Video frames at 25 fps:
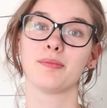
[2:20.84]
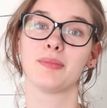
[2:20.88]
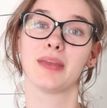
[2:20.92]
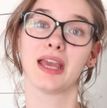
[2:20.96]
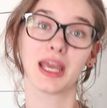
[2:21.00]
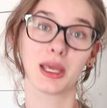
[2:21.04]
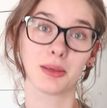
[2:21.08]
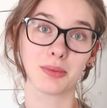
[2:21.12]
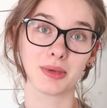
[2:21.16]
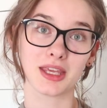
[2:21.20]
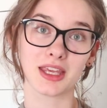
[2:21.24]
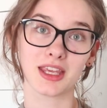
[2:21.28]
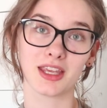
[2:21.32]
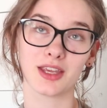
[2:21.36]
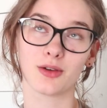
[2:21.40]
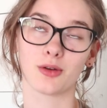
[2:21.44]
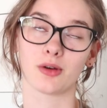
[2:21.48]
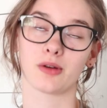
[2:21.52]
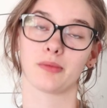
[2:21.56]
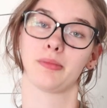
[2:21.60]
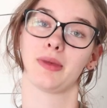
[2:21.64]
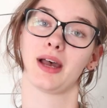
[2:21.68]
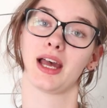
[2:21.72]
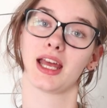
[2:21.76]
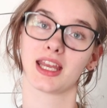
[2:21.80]
baby
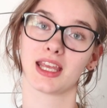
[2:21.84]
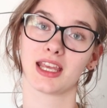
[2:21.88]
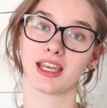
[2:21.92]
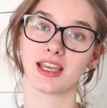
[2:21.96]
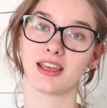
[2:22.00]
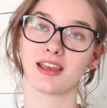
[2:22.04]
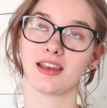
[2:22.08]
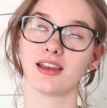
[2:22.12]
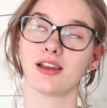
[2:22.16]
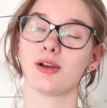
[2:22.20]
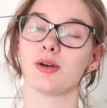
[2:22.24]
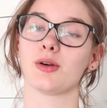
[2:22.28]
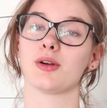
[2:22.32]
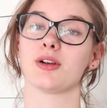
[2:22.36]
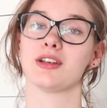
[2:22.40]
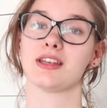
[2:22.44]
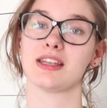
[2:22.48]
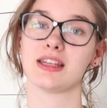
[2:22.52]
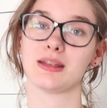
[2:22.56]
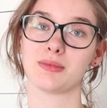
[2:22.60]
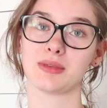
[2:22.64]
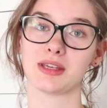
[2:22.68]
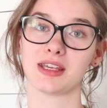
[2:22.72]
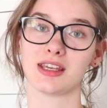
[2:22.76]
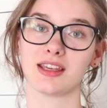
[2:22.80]
or buddy or
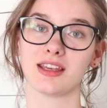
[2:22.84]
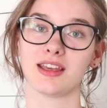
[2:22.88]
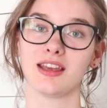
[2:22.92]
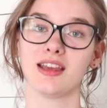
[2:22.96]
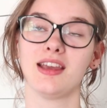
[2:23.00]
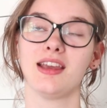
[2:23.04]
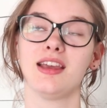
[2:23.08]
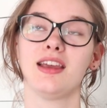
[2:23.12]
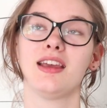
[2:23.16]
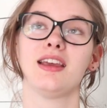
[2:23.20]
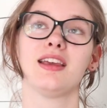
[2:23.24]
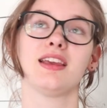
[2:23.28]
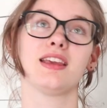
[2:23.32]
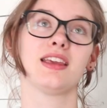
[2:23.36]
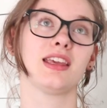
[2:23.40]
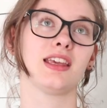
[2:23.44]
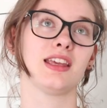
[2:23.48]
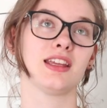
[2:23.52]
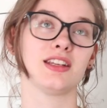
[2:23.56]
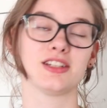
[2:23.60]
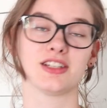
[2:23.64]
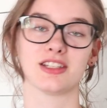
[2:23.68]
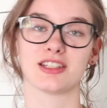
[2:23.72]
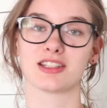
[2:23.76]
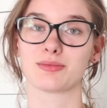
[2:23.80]
"Dimi,"
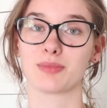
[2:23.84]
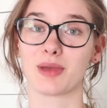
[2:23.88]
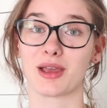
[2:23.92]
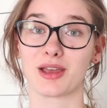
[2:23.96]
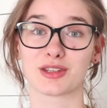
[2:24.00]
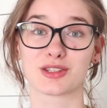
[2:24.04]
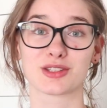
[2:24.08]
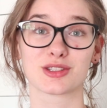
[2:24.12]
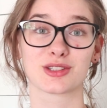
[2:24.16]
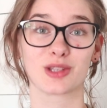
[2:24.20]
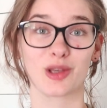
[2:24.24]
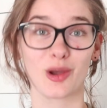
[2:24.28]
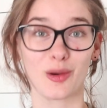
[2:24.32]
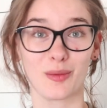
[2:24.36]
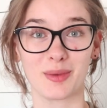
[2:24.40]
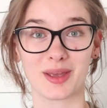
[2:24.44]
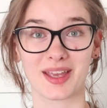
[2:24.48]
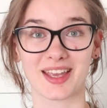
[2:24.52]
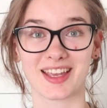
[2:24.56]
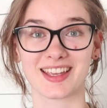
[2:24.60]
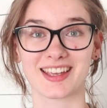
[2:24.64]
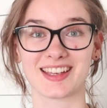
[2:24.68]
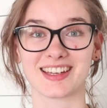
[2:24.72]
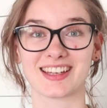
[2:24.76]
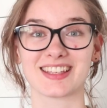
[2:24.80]
he just smiles so
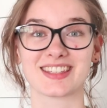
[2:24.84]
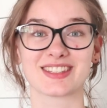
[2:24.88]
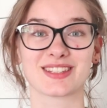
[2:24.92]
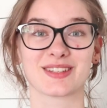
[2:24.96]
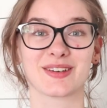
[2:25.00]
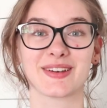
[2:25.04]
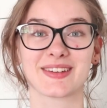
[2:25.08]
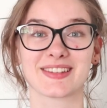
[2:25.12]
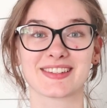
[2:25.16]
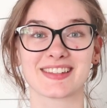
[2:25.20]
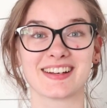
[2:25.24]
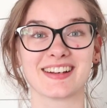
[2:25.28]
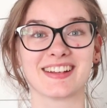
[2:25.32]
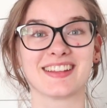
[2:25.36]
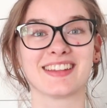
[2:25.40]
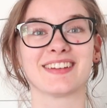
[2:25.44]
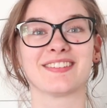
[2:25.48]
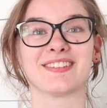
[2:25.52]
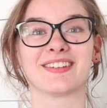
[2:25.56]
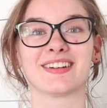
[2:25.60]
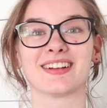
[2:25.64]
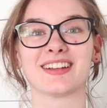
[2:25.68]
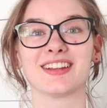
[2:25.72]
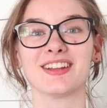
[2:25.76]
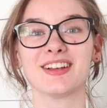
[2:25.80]
big and he's so excited
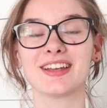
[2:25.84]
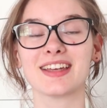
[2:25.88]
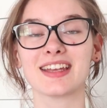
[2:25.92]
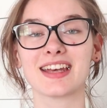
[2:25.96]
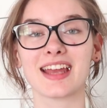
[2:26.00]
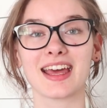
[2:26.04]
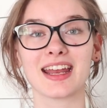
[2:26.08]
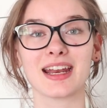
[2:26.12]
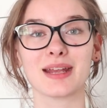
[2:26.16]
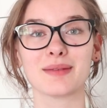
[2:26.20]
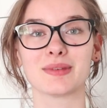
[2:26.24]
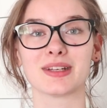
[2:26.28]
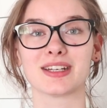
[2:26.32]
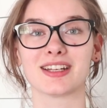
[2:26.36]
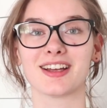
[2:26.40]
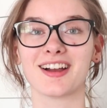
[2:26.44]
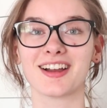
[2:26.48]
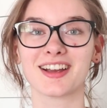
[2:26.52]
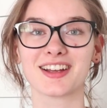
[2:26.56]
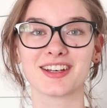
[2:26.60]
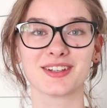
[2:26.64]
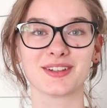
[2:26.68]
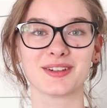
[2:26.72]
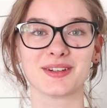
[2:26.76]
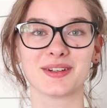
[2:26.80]
that we're looking at him and
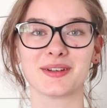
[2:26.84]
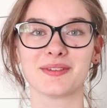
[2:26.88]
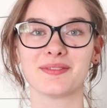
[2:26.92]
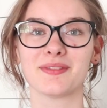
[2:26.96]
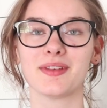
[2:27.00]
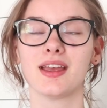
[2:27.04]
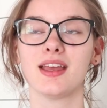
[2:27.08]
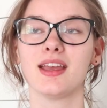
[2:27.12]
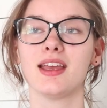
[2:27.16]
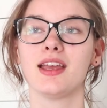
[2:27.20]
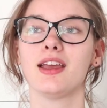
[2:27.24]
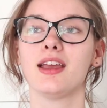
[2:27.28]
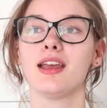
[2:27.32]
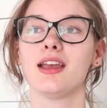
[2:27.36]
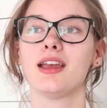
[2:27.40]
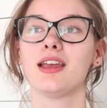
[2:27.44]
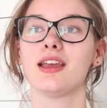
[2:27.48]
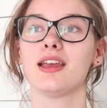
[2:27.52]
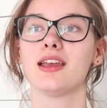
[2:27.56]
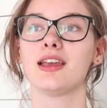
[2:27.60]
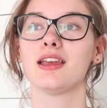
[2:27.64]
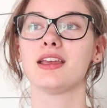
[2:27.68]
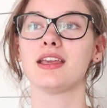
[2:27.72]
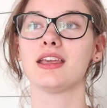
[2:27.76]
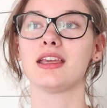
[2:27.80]
talking to
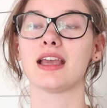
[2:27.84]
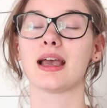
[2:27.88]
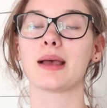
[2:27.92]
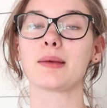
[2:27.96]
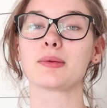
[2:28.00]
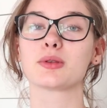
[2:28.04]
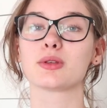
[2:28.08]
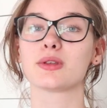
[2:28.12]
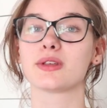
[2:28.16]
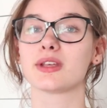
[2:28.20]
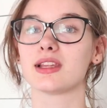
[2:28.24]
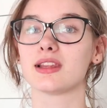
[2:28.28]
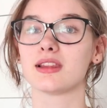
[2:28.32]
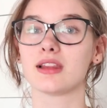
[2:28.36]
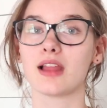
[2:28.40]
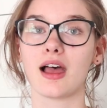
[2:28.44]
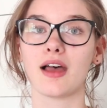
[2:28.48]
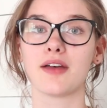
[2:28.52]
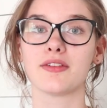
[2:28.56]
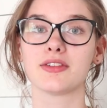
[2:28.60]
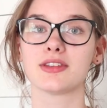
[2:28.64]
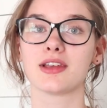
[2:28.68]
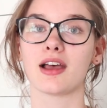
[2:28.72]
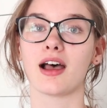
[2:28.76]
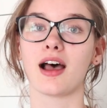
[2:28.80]
him. He absolutely
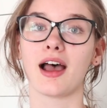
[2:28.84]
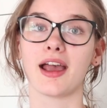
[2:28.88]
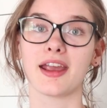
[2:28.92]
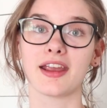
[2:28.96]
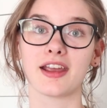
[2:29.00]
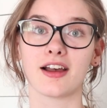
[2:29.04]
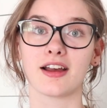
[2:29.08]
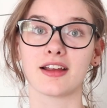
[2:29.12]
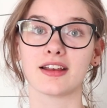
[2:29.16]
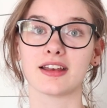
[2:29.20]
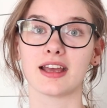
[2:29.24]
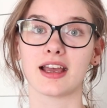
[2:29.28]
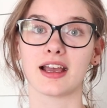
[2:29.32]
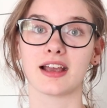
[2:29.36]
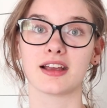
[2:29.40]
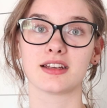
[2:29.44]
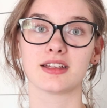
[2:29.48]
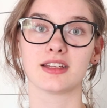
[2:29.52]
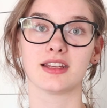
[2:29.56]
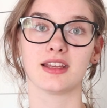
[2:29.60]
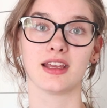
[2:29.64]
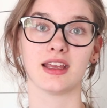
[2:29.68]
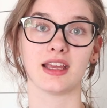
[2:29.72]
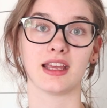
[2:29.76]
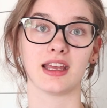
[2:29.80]
loves eye contact
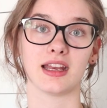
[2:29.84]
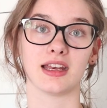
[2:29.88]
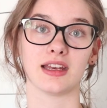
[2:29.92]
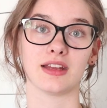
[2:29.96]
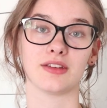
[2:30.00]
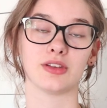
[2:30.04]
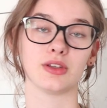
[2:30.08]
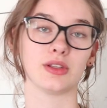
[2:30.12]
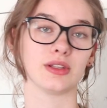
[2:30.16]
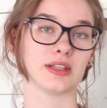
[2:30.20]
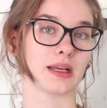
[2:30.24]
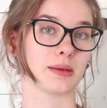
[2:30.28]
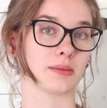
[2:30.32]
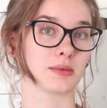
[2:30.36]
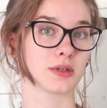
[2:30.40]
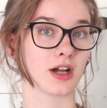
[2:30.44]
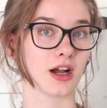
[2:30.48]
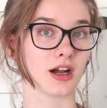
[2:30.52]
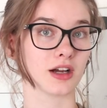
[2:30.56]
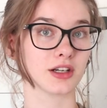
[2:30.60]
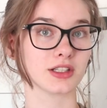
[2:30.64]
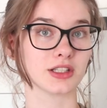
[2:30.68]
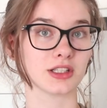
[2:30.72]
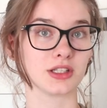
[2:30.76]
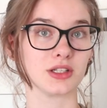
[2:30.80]
and if you let him
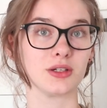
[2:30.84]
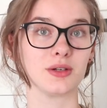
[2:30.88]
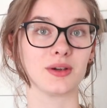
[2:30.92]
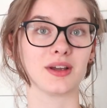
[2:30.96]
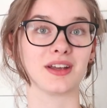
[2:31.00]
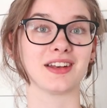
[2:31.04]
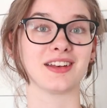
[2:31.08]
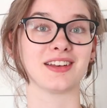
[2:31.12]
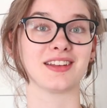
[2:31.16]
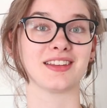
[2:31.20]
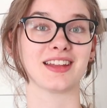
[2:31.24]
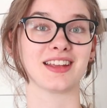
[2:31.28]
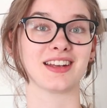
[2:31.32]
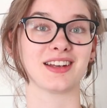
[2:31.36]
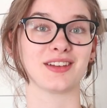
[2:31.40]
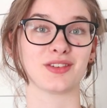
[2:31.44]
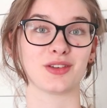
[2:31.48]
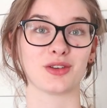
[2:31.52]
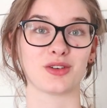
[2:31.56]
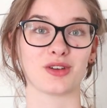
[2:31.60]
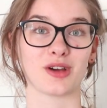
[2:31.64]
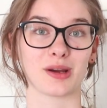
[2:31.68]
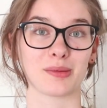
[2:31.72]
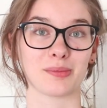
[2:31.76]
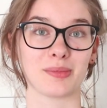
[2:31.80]
talk to you and then if
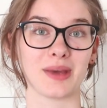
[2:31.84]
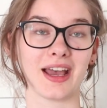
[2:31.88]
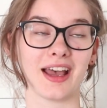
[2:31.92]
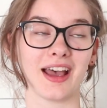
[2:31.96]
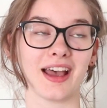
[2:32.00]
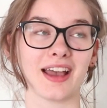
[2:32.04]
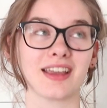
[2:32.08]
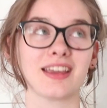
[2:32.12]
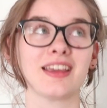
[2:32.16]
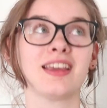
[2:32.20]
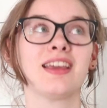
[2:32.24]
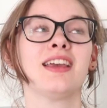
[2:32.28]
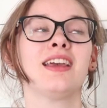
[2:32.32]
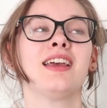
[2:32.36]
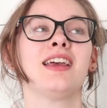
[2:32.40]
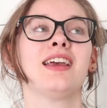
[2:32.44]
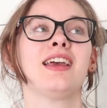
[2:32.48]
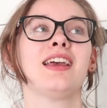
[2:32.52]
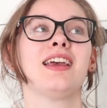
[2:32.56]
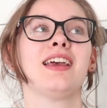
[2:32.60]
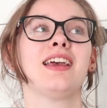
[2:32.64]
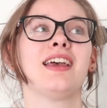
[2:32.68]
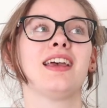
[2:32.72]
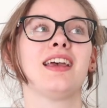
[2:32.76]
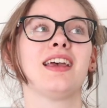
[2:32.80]
you talk back,
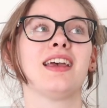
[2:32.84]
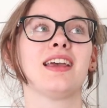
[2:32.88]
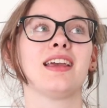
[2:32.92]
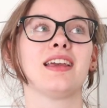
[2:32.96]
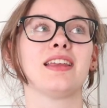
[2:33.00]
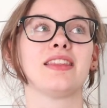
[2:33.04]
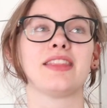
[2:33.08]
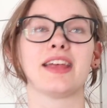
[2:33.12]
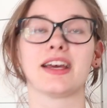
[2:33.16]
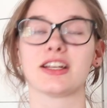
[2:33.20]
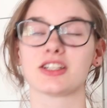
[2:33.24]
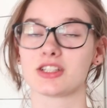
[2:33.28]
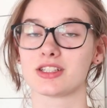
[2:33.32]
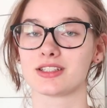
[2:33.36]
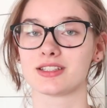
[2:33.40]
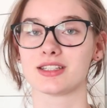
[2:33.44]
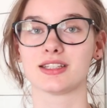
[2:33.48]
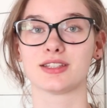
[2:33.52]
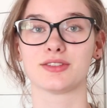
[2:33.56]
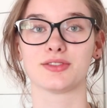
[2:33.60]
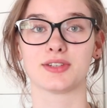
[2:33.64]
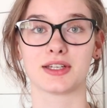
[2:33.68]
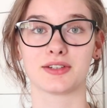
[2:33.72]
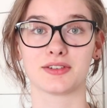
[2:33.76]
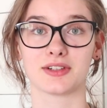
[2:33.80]
that's just
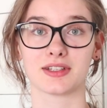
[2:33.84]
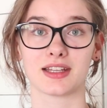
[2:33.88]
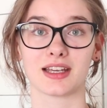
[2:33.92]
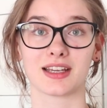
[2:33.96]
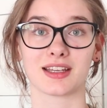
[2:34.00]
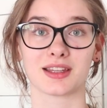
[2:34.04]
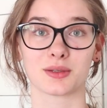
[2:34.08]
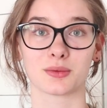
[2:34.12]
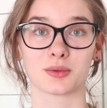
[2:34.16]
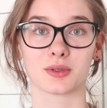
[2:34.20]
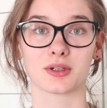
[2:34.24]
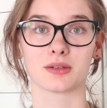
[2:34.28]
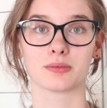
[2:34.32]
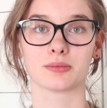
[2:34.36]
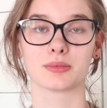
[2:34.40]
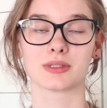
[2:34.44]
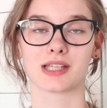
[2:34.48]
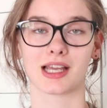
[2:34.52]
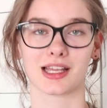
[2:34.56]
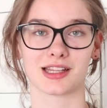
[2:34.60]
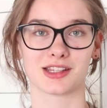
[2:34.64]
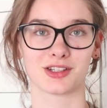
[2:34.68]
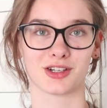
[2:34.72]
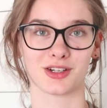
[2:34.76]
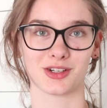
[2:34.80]
his favorite thing in the world,
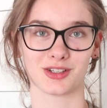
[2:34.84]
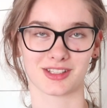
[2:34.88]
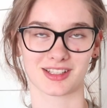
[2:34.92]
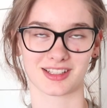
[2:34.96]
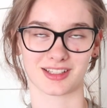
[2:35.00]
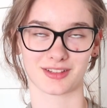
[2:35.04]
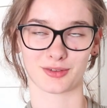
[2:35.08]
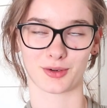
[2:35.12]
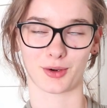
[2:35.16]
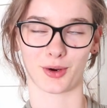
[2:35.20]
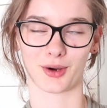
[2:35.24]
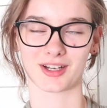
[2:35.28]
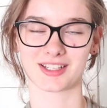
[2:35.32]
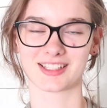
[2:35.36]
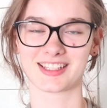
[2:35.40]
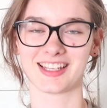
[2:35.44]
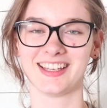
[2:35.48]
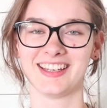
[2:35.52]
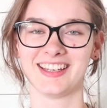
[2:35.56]
besides nursing, of course.